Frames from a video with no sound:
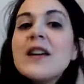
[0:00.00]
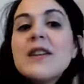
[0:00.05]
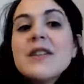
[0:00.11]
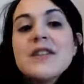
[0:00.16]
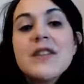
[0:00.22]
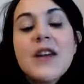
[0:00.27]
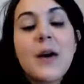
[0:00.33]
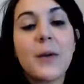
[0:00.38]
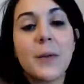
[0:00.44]

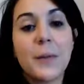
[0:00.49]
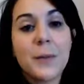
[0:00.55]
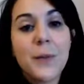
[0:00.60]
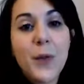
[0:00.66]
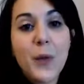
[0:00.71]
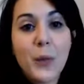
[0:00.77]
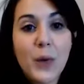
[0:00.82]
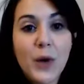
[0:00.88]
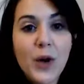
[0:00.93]
So
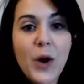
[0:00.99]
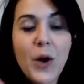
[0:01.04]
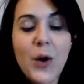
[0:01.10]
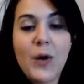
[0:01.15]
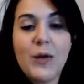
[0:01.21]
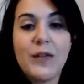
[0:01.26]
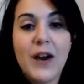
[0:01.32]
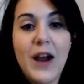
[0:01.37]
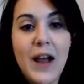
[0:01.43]
we'll go
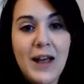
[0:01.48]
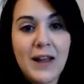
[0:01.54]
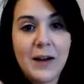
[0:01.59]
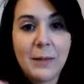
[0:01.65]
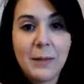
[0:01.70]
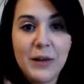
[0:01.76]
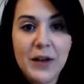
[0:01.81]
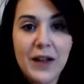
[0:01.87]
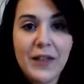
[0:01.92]
over how to
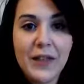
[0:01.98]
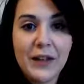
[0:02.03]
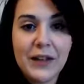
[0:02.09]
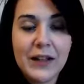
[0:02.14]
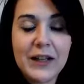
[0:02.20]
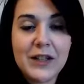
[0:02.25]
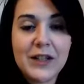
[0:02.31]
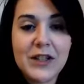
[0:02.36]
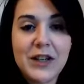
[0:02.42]
put on the
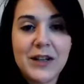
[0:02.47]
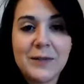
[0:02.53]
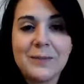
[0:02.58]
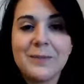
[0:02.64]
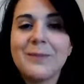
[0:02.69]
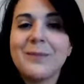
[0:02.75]
ligature,